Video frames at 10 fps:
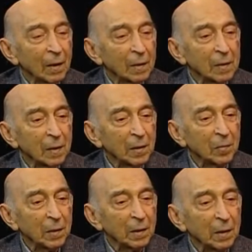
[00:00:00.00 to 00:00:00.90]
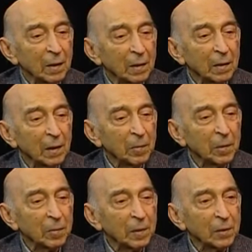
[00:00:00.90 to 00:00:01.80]
sent me an
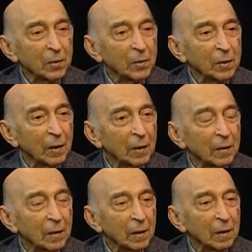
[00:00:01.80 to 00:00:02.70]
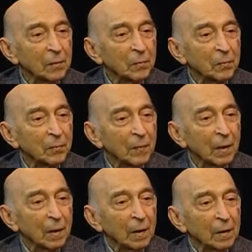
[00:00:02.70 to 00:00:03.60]
email message saying that
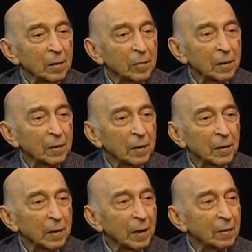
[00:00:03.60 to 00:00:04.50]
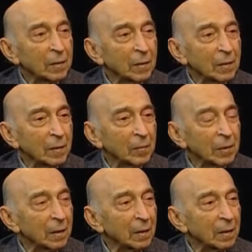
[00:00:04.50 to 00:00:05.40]
there were 3,000
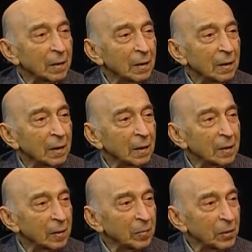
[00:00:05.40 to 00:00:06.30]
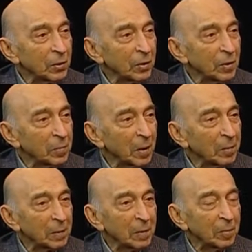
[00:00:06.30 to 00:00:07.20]
something submissions,
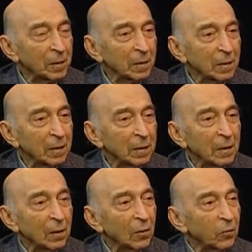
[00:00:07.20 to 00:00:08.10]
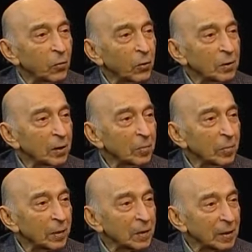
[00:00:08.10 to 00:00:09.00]
papers submitted.
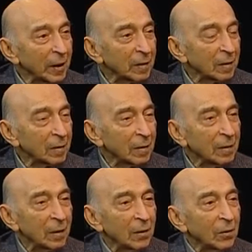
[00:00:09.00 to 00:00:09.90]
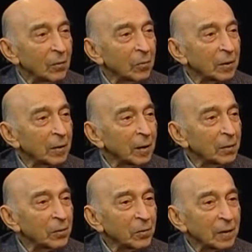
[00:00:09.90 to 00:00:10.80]
14% were
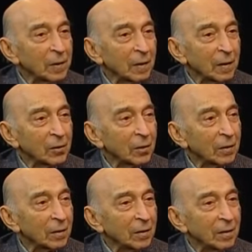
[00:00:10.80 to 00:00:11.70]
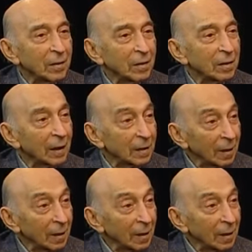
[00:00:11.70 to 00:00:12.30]
related to physiologic at